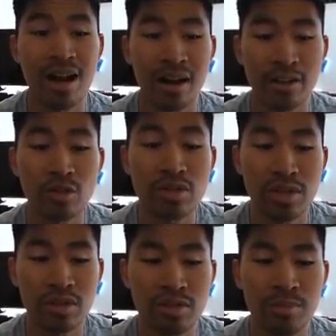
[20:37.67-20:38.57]
Usually
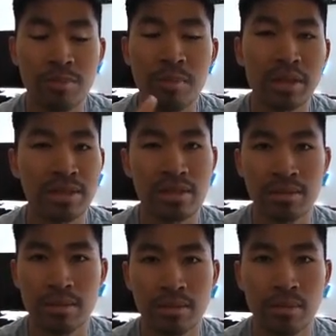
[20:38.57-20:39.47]
there's
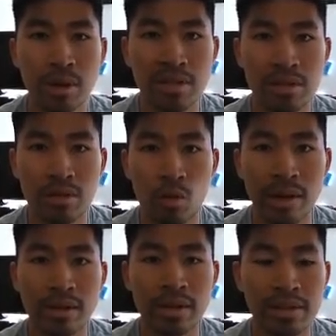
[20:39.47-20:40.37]
months
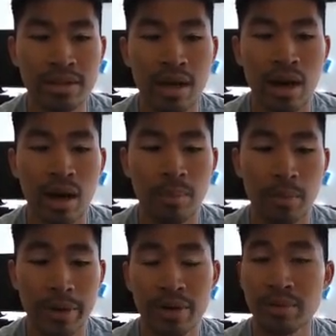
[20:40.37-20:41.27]
wait list, but
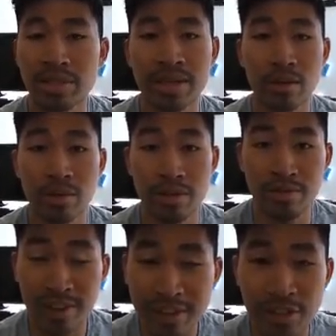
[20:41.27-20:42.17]
we were able to get a
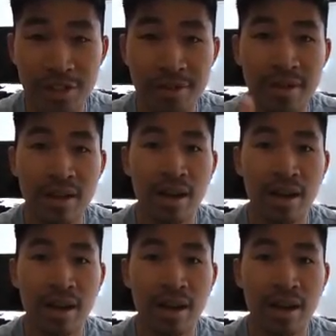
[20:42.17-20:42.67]
reservation.